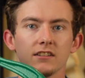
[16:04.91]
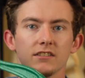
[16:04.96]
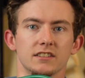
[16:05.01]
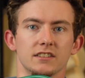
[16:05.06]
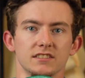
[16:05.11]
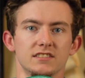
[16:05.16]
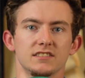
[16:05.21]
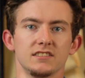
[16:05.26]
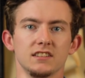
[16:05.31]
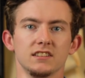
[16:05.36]
You
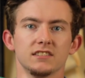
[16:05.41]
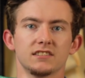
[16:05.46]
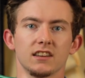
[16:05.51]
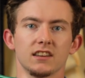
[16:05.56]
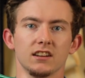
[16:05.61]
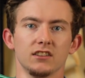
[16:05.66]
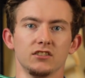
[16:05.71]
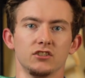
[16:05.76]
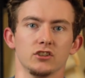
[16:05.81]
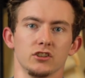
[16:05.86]
can see it's
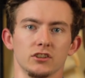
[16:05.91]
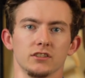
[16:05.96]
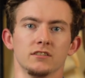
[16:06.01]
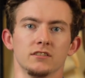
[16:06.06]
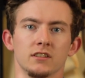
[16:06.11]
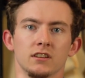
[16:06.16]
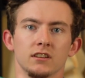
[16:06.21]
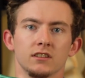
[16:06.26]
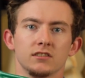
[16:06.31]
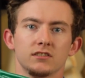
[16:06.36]
got a good
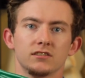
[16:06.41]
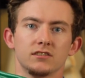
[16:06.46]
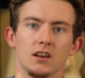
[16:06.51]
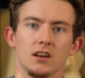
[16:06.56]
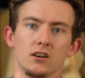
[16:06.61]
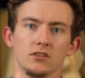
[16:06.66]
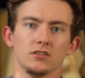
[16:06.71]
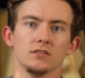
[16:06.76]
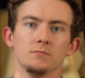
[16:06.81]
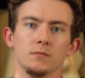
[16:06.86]

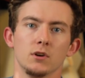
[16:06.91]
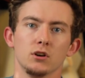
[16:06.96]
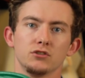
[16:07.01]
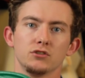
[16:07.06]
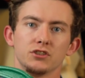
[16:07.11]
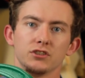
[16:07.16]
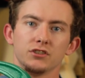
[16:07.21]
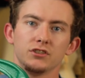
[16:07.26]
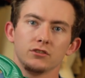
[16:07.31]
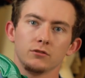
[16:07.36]
solid
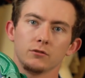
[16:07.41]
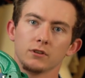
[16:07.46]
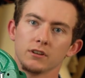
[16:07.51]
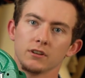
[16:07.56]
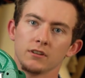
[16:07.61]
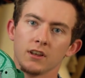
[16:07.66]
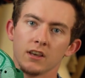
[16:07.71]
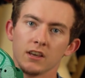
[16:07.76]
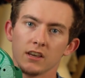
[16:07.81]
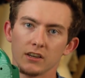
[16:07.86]
motion to
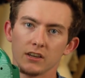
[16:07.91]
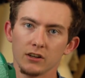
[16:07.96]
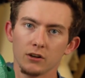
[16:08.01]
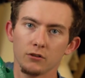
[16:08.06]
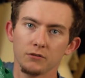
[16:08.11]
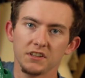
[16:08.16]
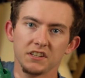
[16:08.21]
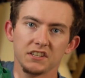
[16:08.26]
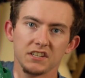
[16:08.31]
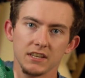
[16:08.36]
it. You
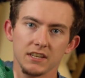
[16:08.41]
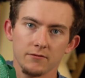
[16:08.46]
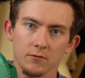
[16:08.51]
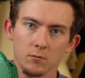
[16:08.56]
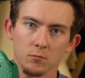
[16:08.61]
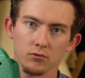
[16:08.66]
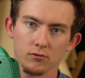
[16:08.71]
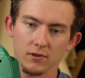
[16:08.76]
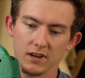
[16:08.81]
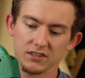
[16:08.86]
don't need to
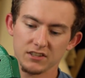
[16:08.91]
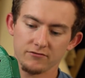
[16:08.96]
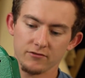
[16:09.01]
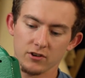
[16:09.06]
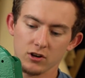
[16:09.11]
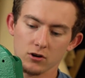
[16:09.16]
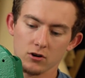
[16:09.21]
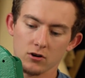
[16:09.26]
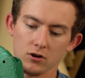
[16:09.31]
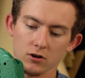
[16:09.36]
even press
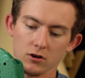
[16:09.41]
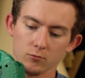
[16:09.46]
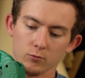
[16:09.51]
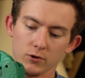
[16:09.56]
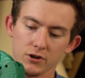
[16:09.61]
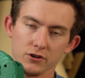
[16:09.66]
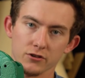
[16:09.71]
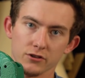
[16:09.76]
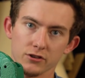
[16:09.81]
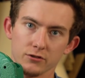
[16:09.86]
very hard
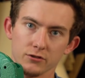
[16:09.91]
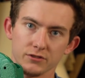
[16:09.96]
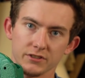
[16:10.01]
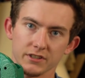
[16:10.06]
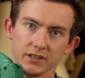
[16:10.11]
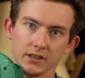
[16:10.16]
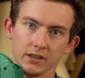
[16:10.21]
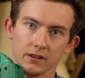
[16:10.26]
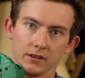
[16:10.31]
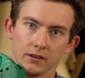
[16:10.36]
when you're
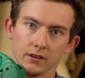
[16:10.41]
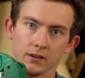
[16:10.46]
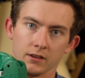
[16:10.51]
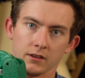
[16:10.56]
using it,